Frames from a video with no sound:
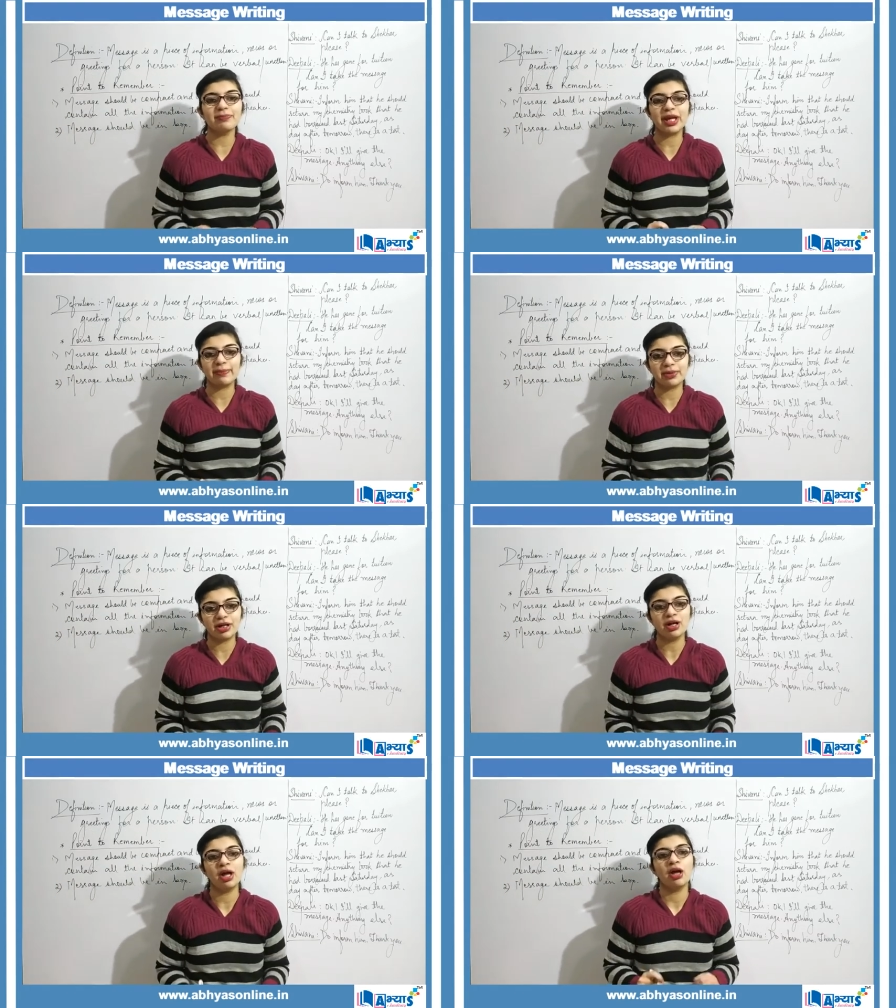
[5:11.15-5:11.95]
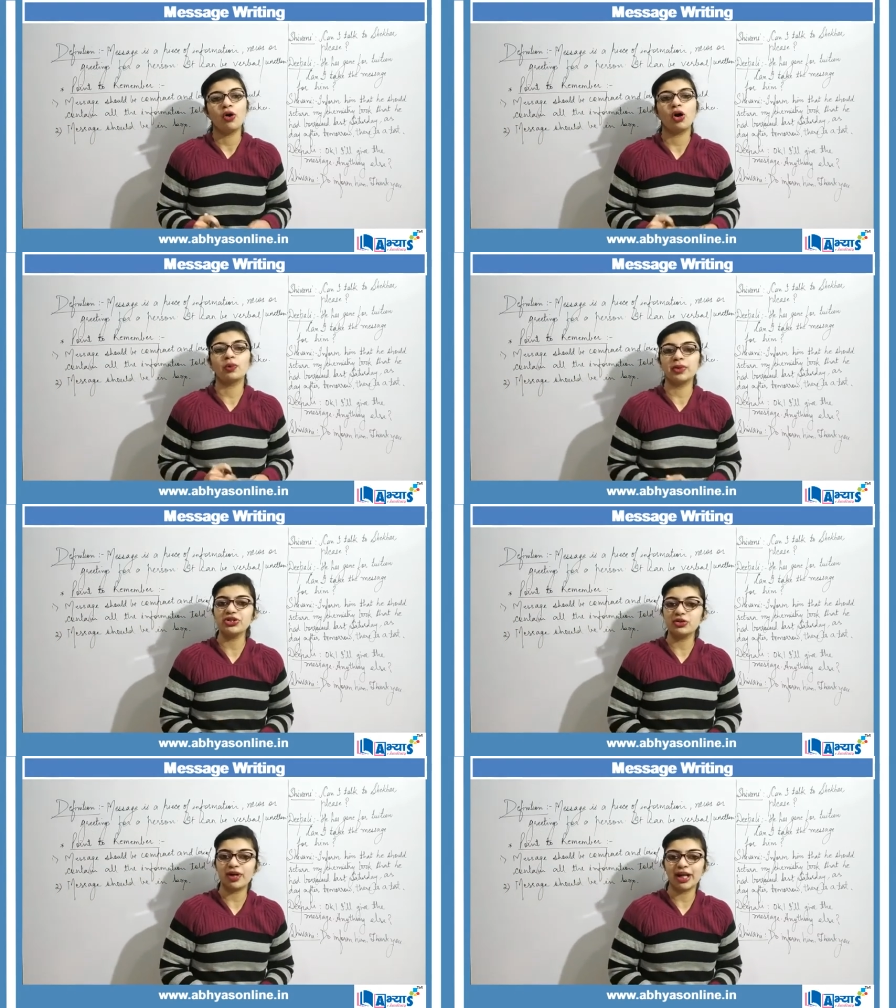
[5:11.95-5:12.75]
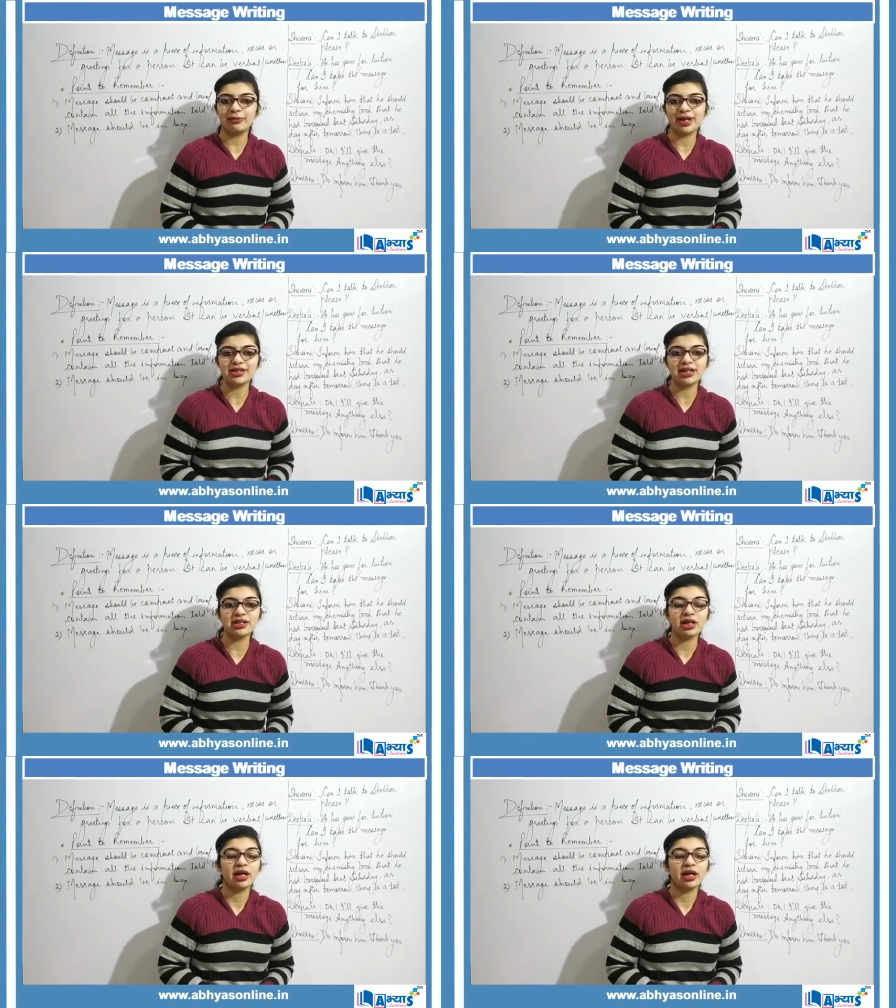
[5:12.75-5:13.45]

paper on which you write message,